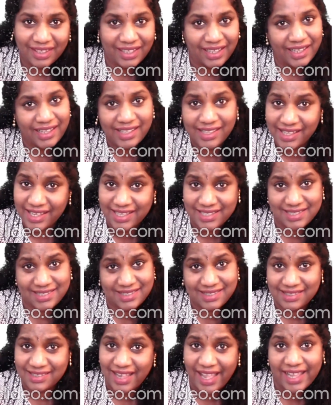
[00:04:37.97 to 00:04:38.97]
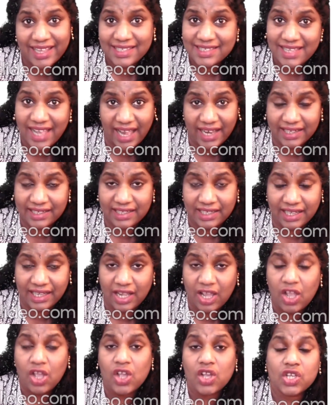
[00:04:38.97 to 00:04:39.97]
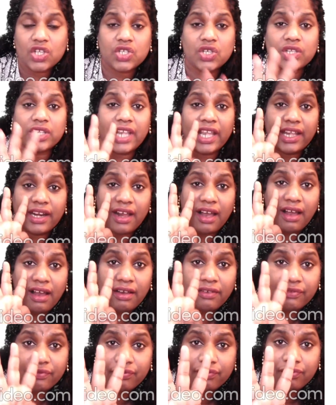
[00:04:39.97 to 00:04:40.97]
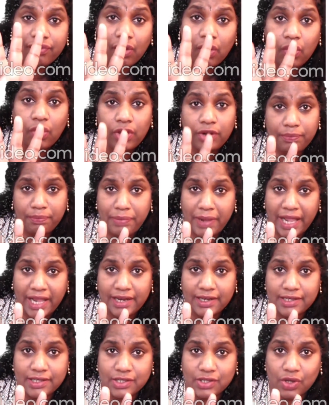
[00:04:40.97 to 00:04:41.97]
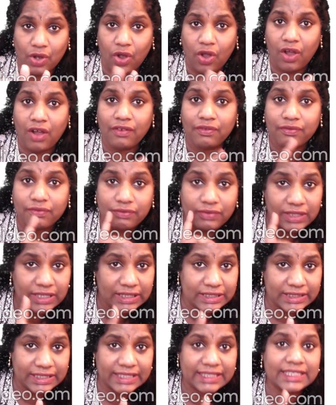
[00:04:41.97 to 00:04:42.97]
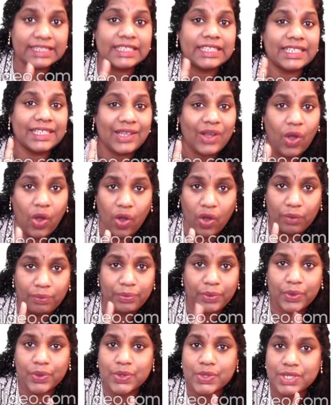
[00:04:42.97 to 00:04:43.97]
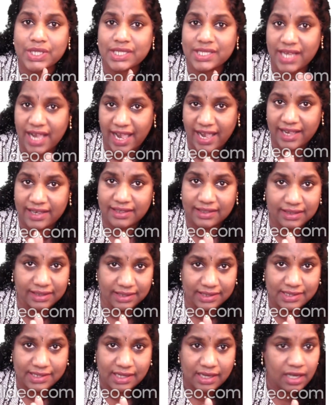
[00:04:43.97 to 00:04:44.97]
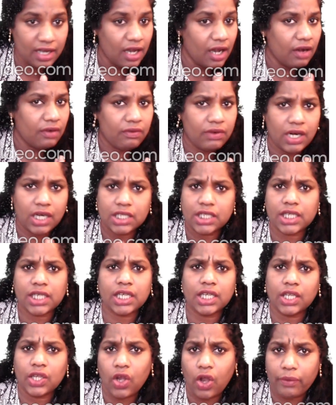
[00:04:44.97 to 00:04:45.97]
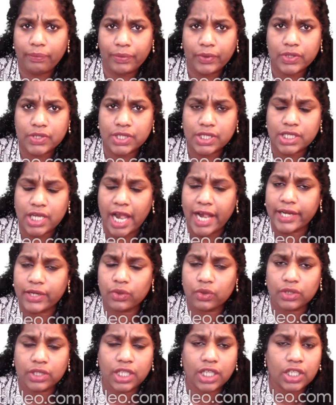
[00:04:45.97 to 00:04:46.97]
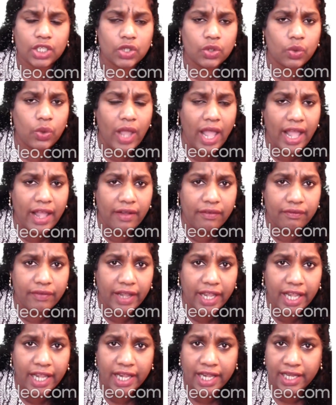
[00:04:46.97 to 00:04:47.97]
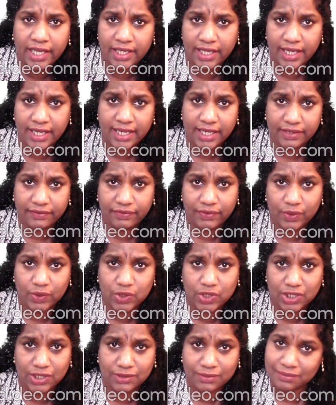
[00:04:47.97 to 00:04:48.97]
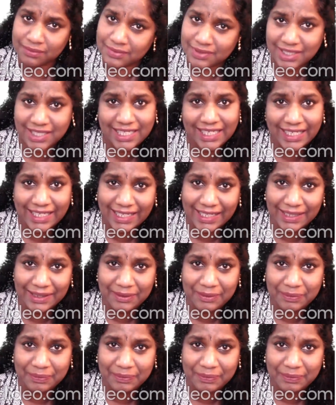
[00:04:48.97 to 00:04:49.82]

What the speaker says: Yes, exactly. So there are 4 pairs of vertically opposite angles. Vertically opposite, I don't think you have any confusion. Clear?